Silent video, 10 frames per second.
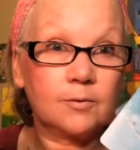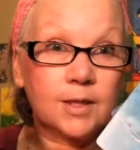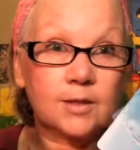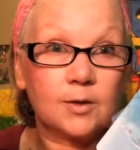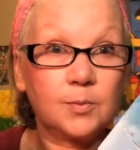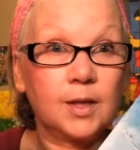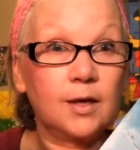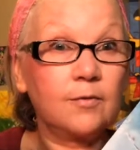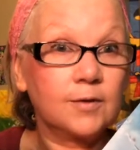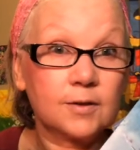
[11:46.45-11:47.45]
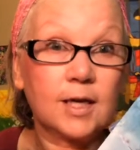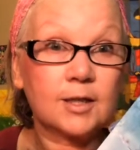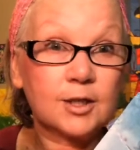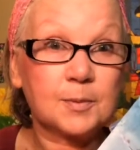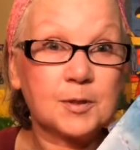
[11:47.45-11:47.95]
rest of the playing field
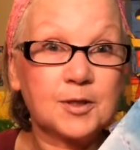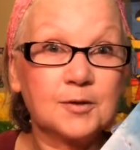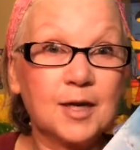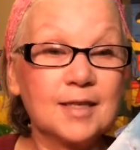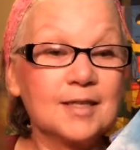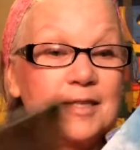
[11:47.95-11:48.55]
catch up to you guys.